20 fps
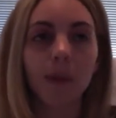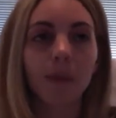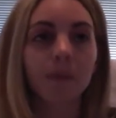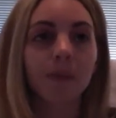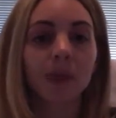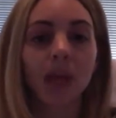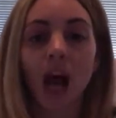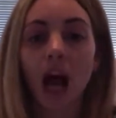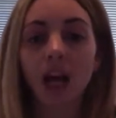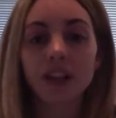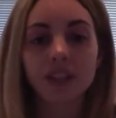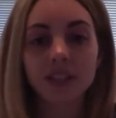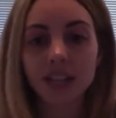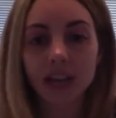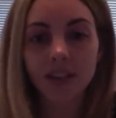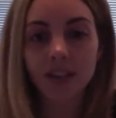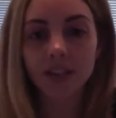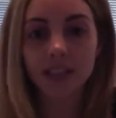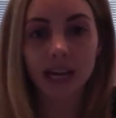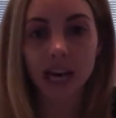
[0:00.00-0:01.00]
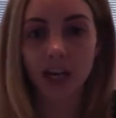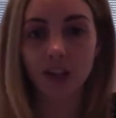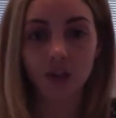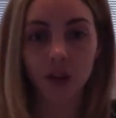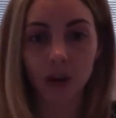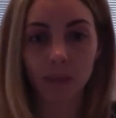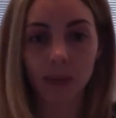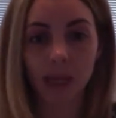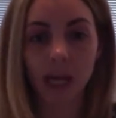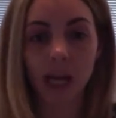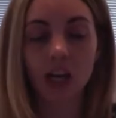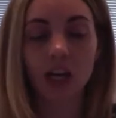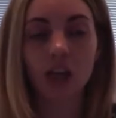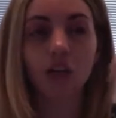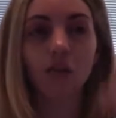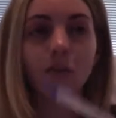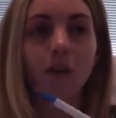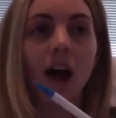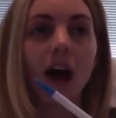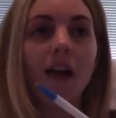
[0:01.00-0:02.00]
And I just sat there daydreaming, and you
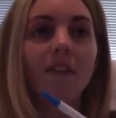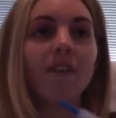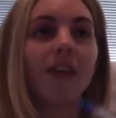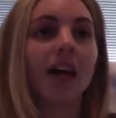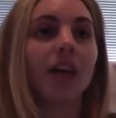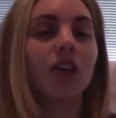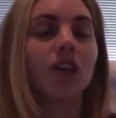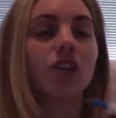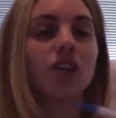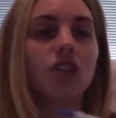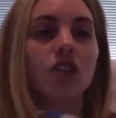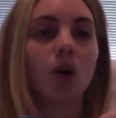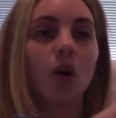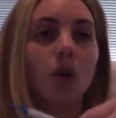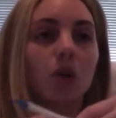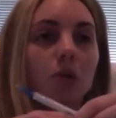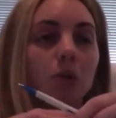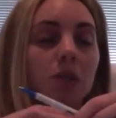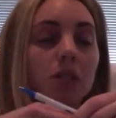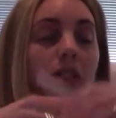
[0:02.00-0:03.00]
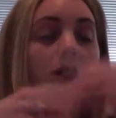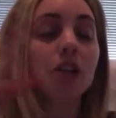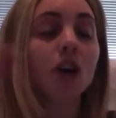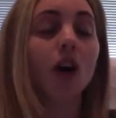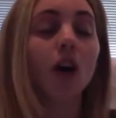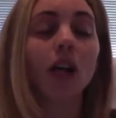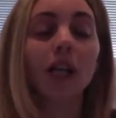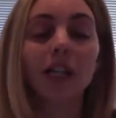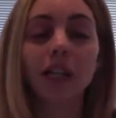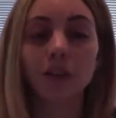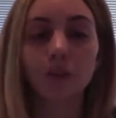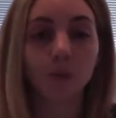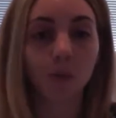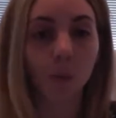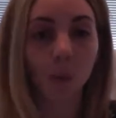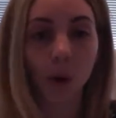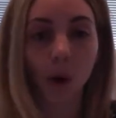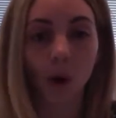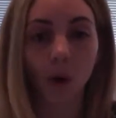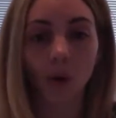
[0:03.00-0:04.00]
find that you just go into a totally different
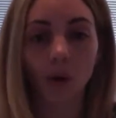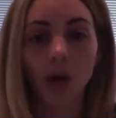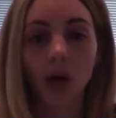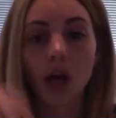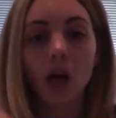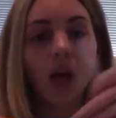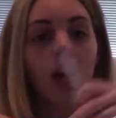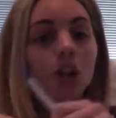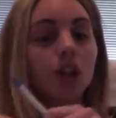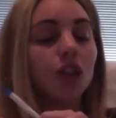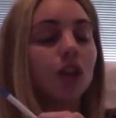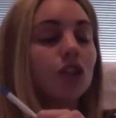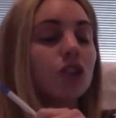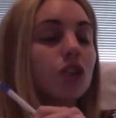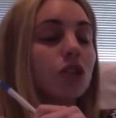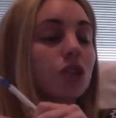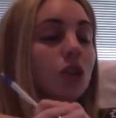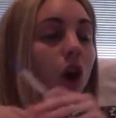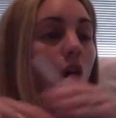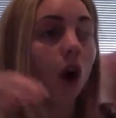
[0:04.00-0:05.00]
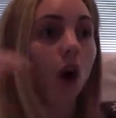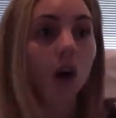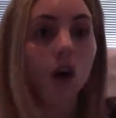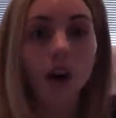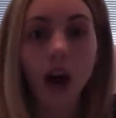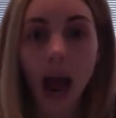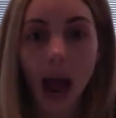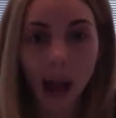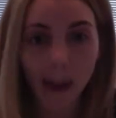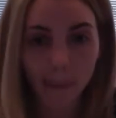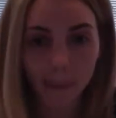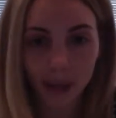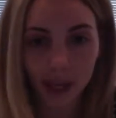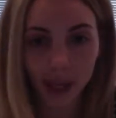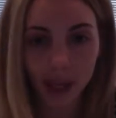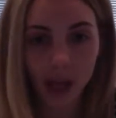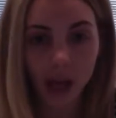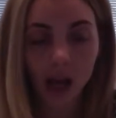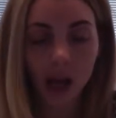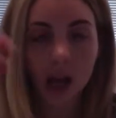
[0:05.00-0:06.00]
world. You're so
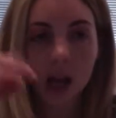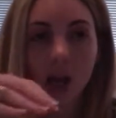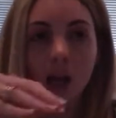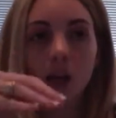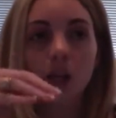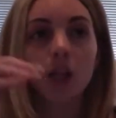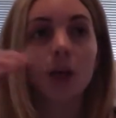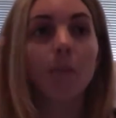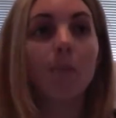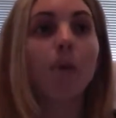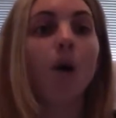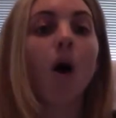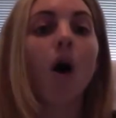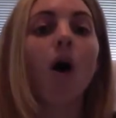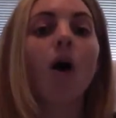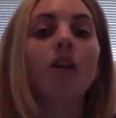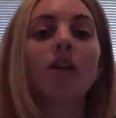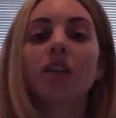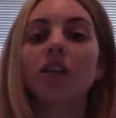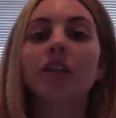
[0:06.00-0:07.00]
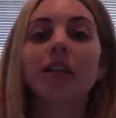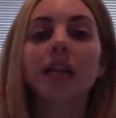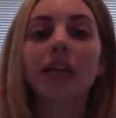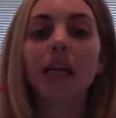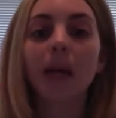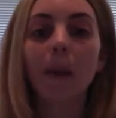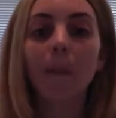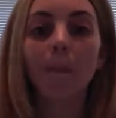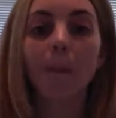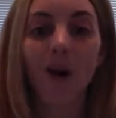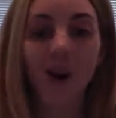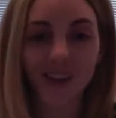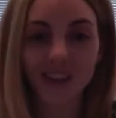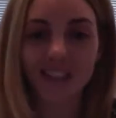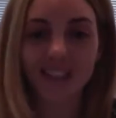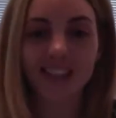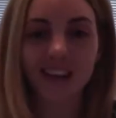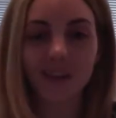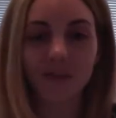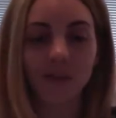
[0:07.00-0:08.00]
happy. You're thinking
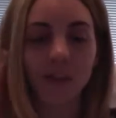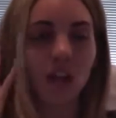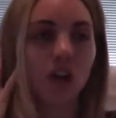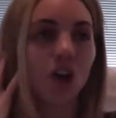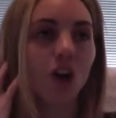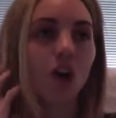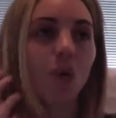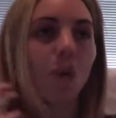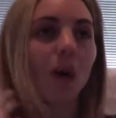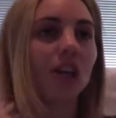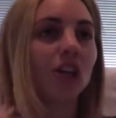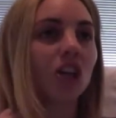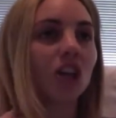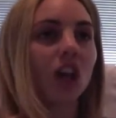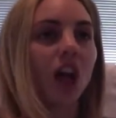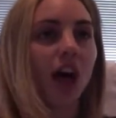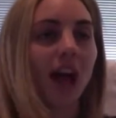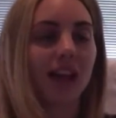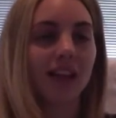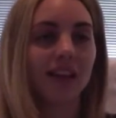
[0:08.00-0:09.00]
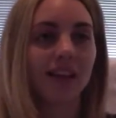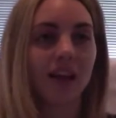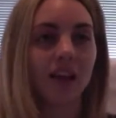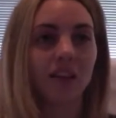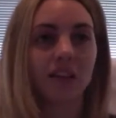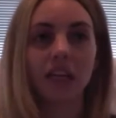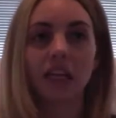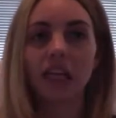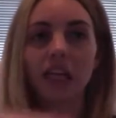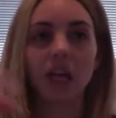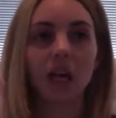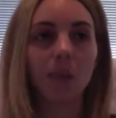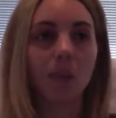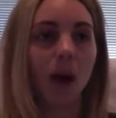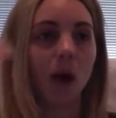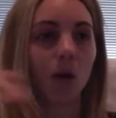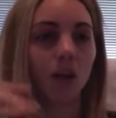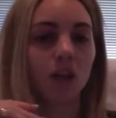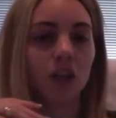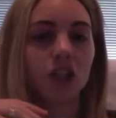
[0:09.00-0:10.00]
positive. When you're lying there thinking
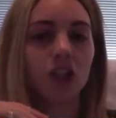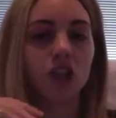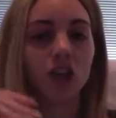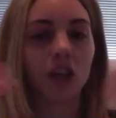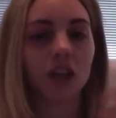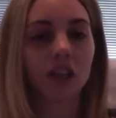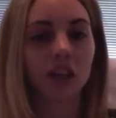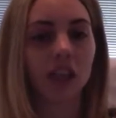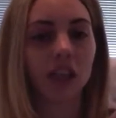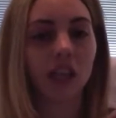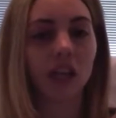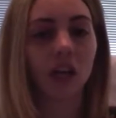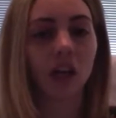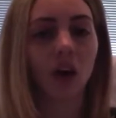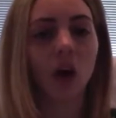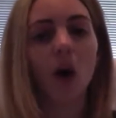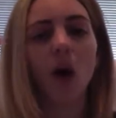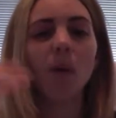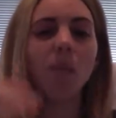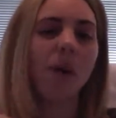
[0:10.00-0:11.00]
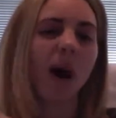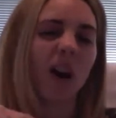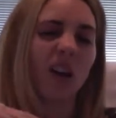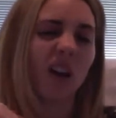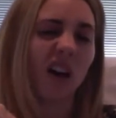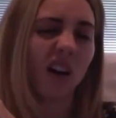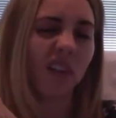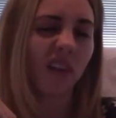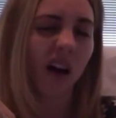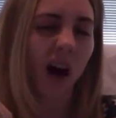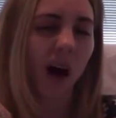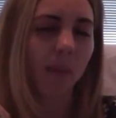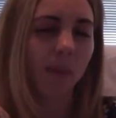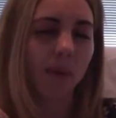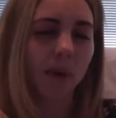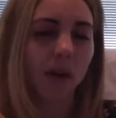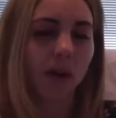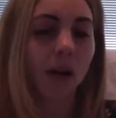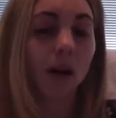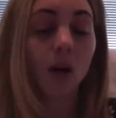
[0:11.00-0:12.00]
about all this, you're not thinking, it might not ever
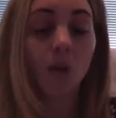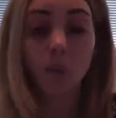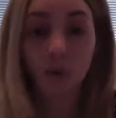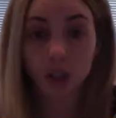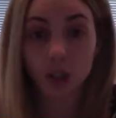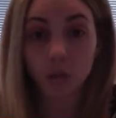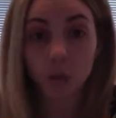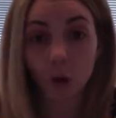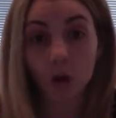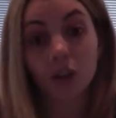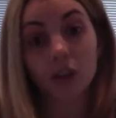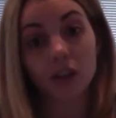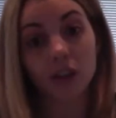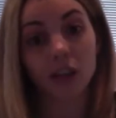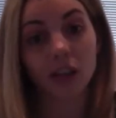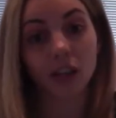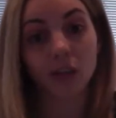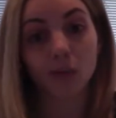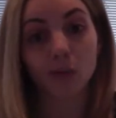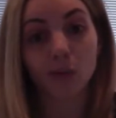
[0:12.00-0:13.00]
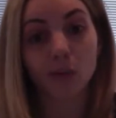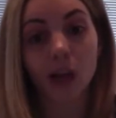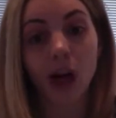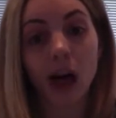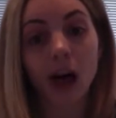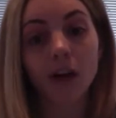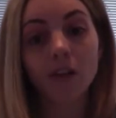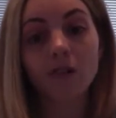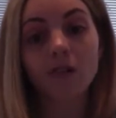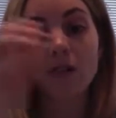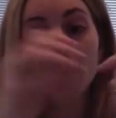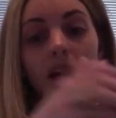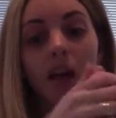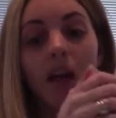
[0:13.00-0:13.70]
happen, which is what you think in real life.